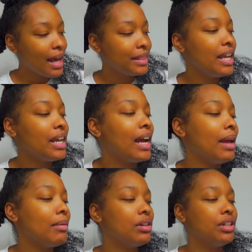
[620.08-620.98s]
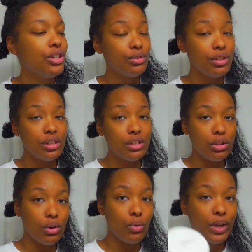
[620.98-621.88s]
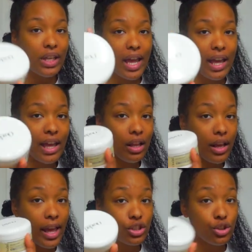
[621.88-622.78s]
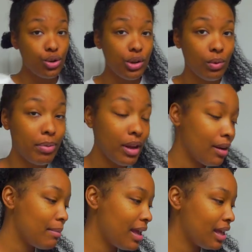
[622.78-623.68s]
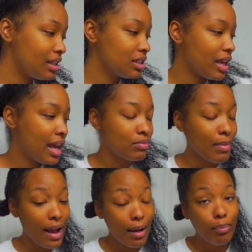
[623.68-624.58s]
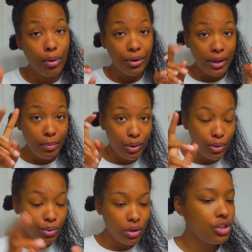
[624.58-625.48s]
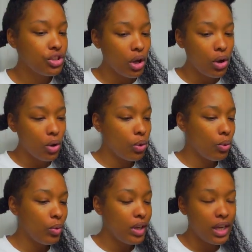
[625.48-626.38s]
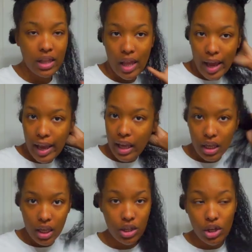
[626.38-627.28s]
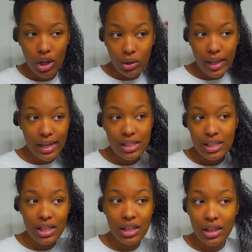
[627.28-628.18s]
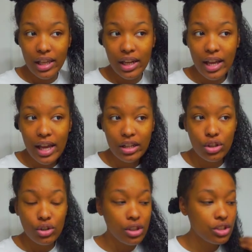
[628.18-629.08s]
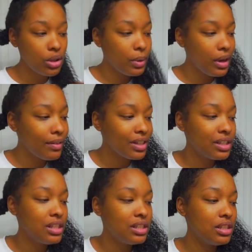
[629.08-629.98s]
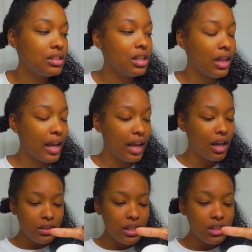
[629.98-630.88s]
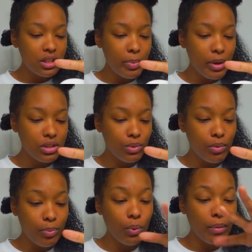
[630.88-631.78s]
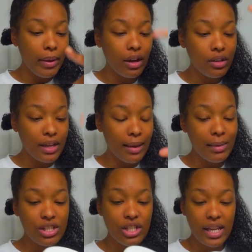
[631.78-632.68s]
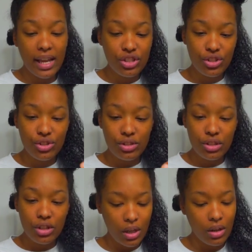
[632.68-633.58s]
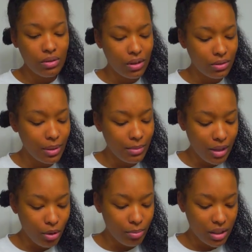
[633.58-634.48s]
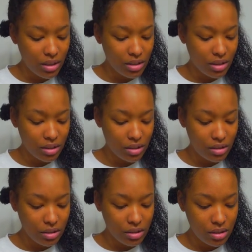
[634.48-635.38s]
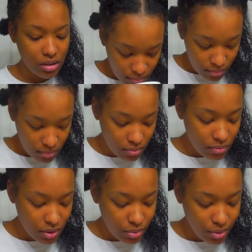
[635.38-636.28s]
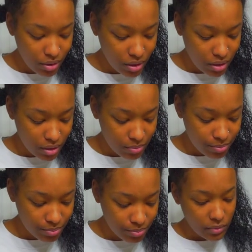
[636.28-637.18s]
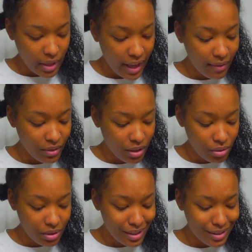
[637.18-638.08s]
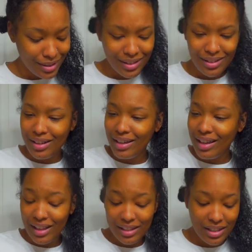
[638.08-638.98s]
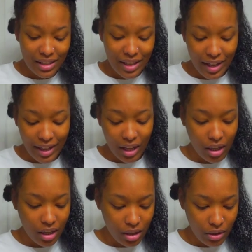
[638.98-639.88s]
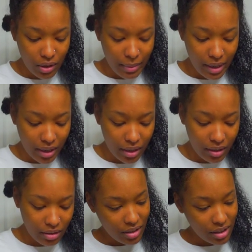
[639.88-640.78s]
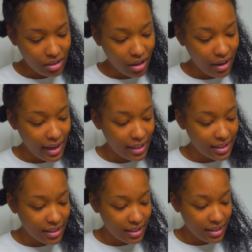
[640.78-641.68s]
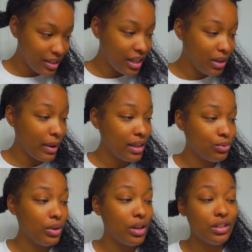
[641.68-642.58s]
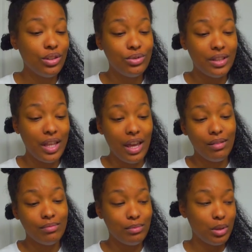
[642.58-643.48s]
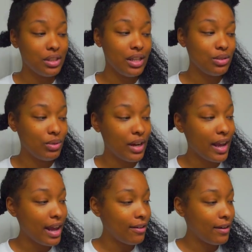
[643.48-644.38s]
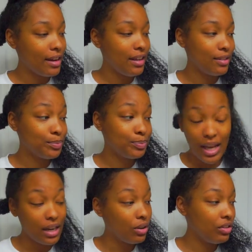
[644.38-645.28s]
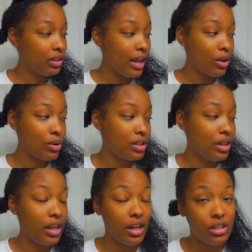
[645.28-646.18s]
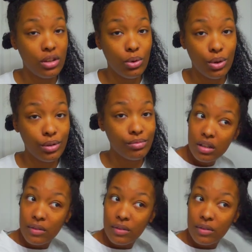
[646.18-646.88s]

I think I am gonna use this Weeded Extreme Repair Mask as my pre-poo. So we can like, you know, let it sit, let it kind of nourish or whatever. Cause this is like, this is supposed to repair damaged textures. Hold on, let me open this cause mm, it smells good. I haven't used this, look at that, since I had color in my hair. That's crazy. Anyways, we're gonna use that because that's what I got right now. I don't feel like going to the hair store.